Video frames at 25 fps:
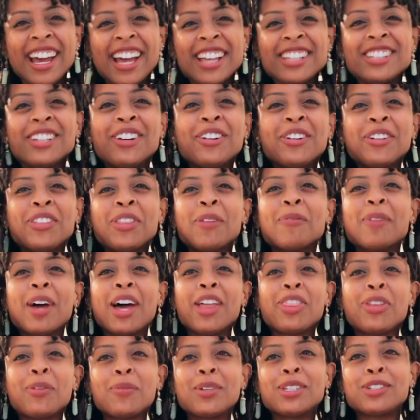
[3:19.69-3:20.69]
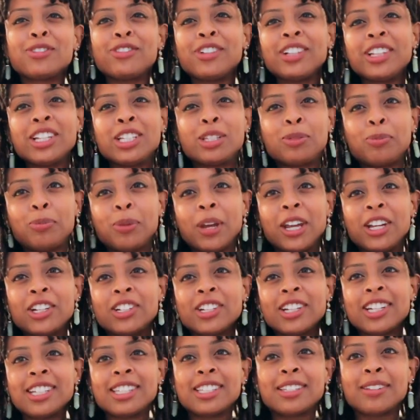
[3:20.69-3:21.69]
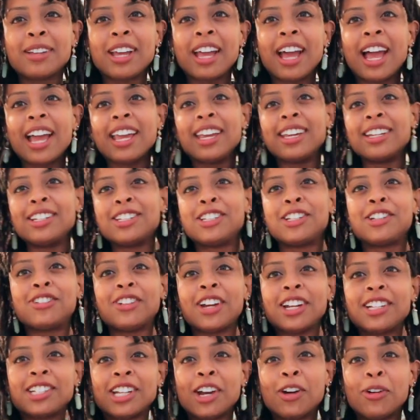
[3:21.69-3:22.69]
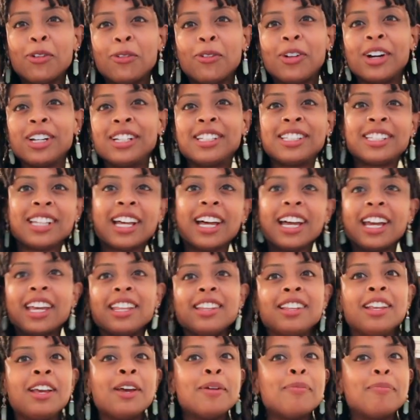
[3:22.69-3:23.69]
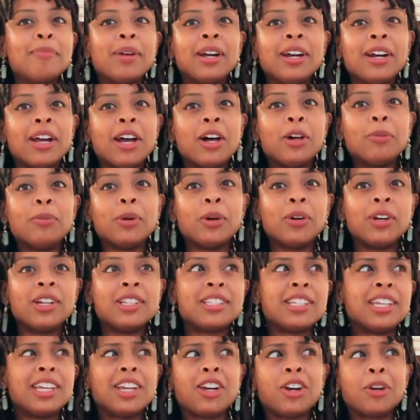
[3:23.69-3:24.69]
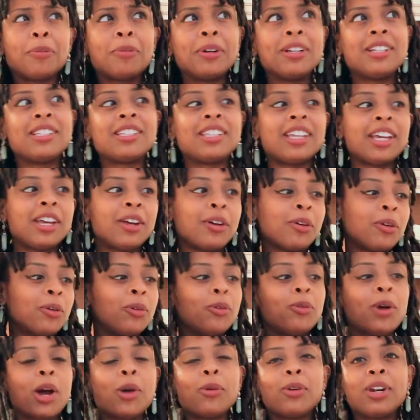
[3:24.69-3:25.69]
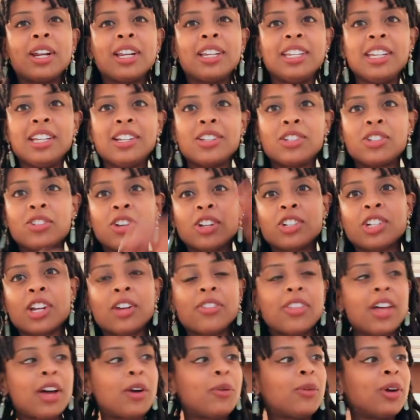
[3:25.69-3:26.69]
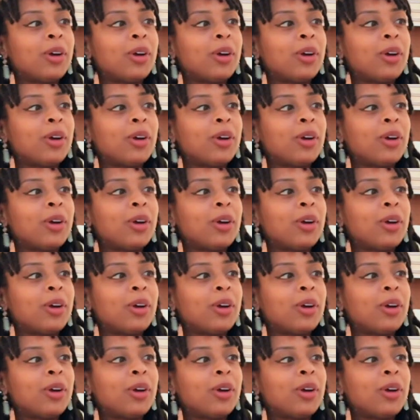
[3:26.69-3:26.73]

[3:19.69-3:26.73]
So the bathroom is really spacious, like I can stretch out one side, my elbow hits here, but it's like, why would I need to stretch out that